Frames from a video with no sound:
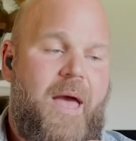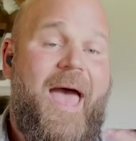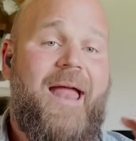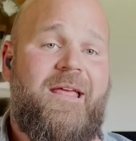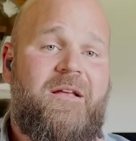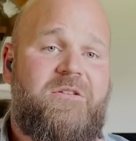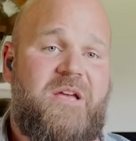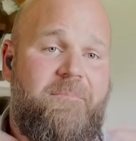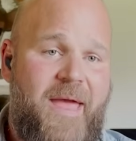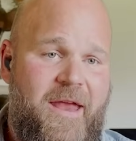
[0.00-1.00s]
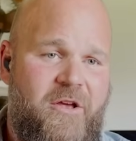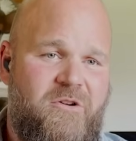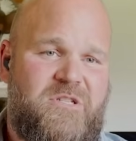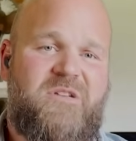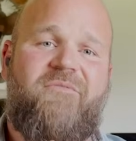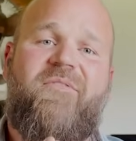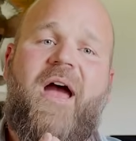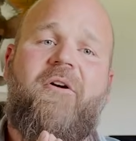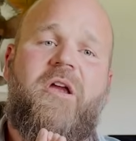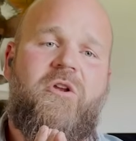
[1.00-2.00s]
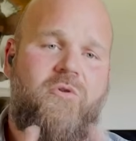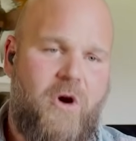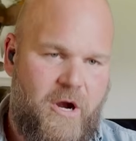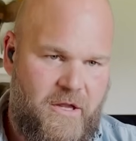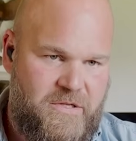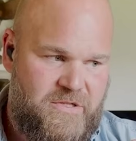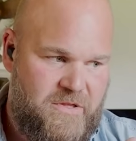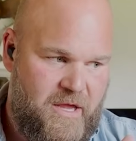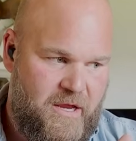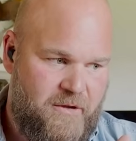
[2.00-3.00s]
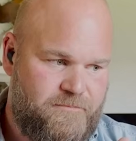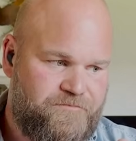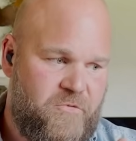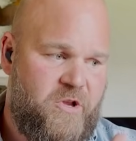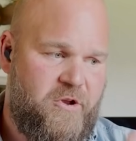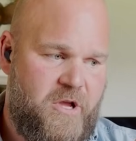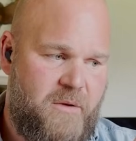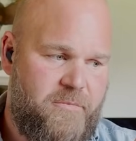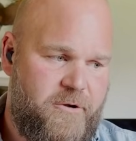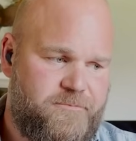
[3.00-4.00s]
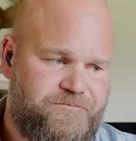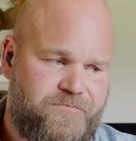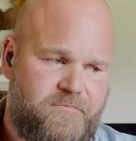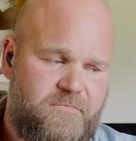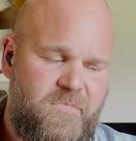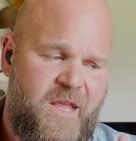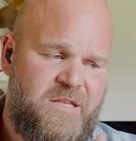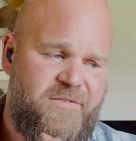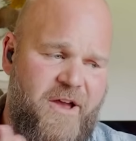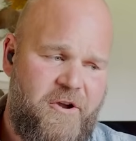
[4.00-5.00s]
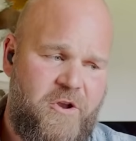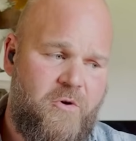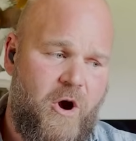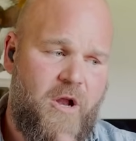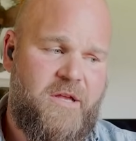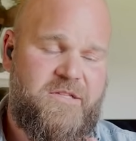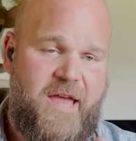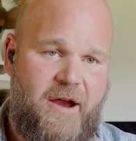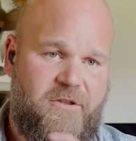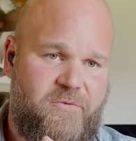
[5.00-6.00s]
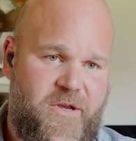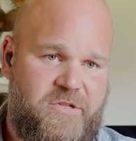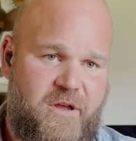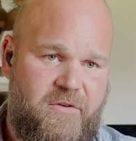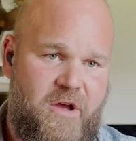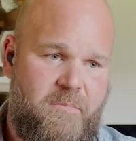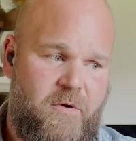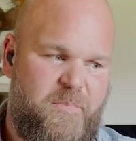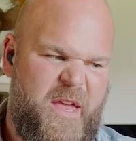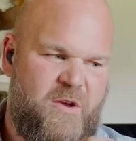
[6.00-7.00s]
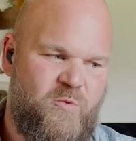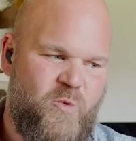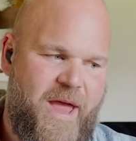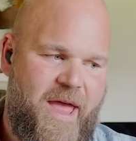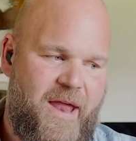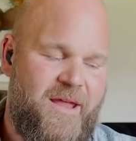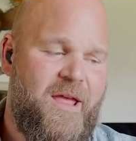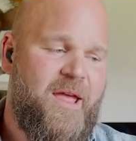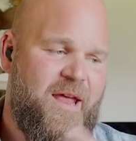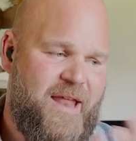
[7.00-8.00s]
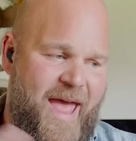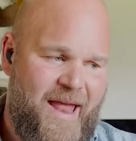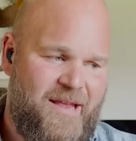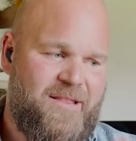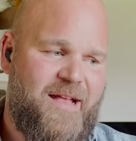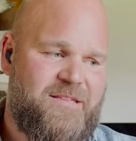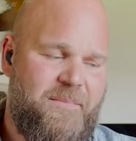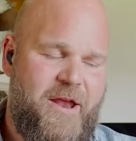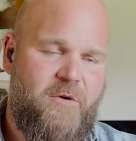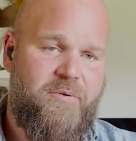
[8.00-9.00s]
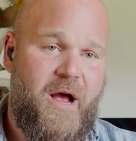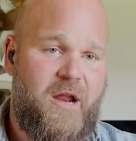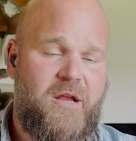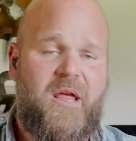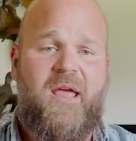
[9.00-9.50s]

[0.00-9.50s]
Adding tomatoes is a very New Orleans thing to your gumbo. It's a very New Orleans characteristic of gumbo, being red and adding that tomato product.